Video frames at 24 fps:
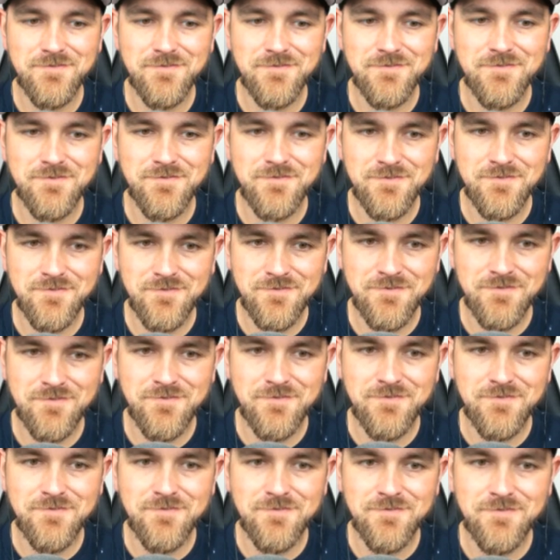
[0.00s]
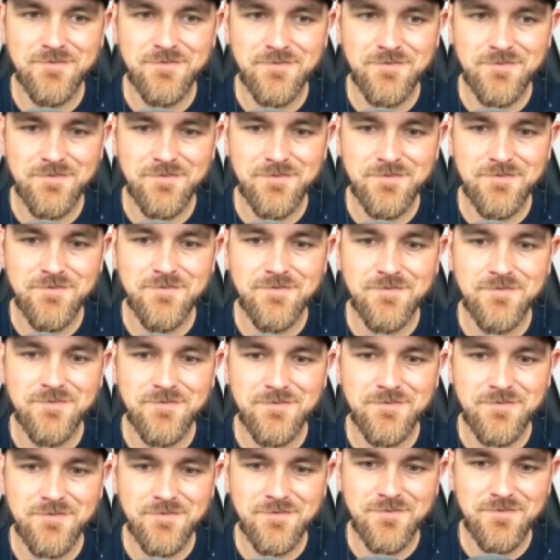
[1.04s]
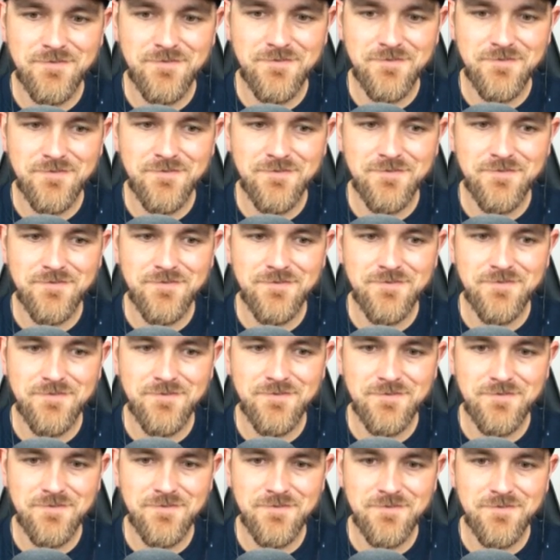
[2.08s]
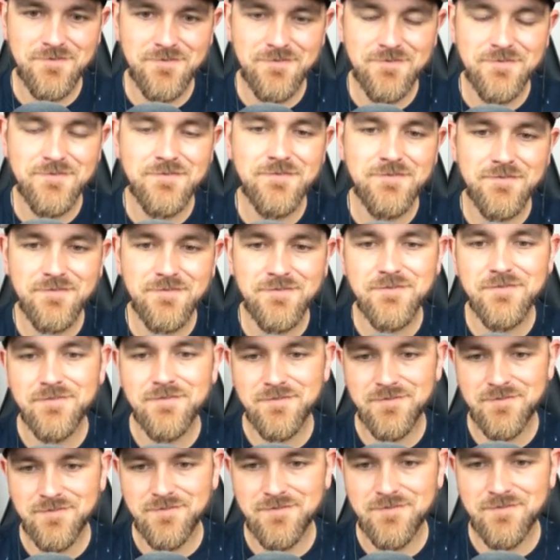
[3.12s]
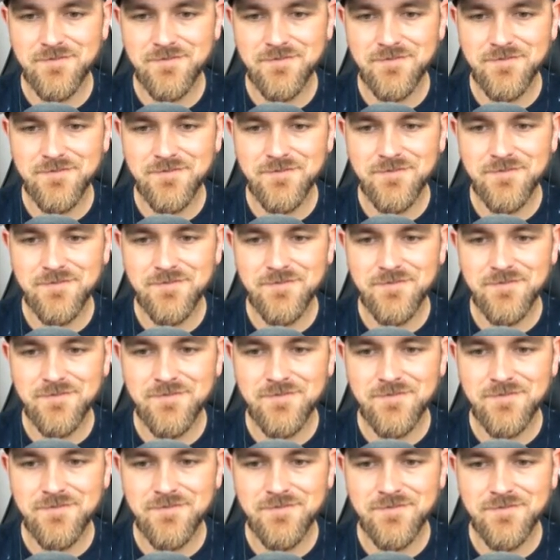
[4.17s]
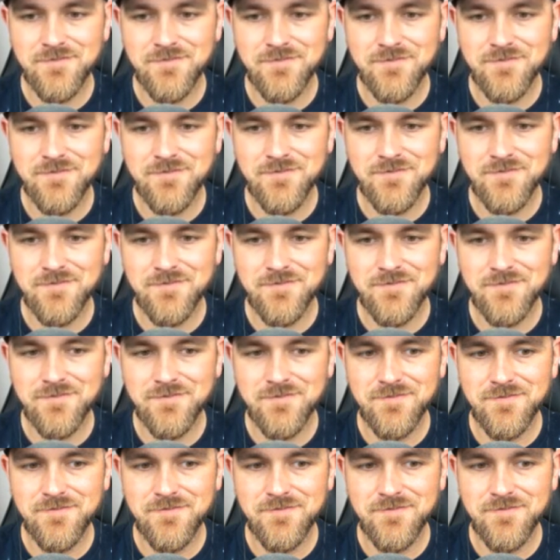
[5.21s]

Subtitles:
(silent)